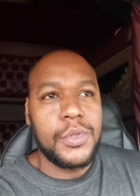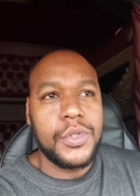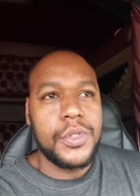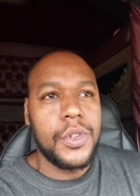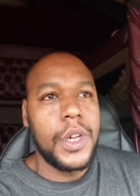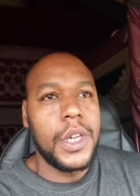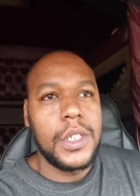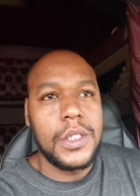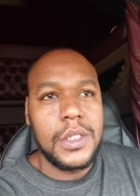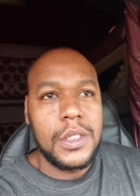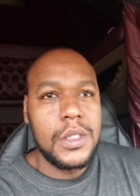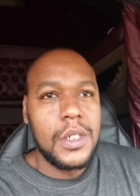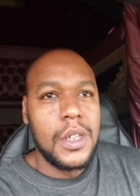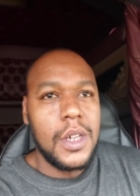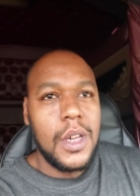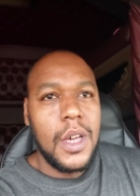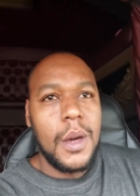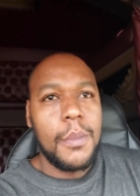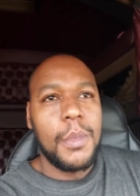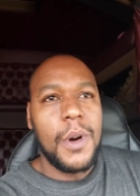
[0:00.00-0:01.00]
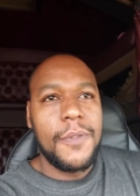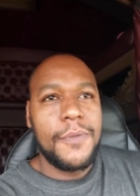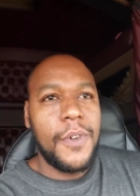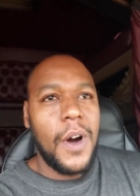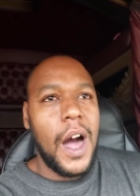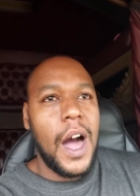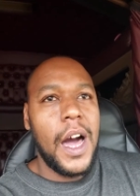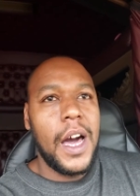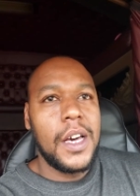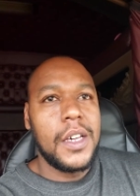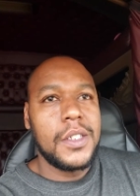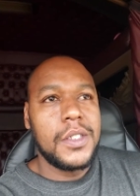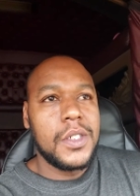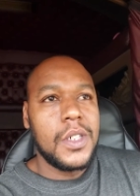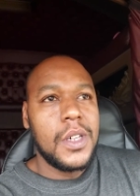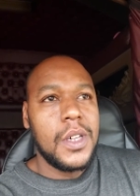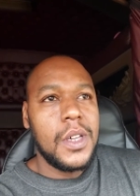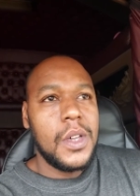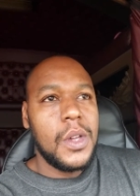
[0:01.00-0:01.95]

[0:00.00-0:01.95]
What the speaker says: streets. But as far as